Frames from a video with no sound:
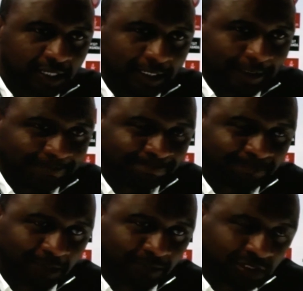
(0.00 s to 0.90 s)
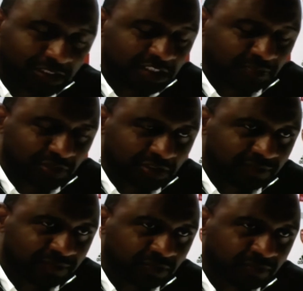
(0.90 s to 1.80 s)
I'm really
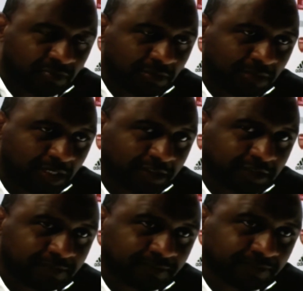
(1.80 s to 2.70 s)
disappointed for my players.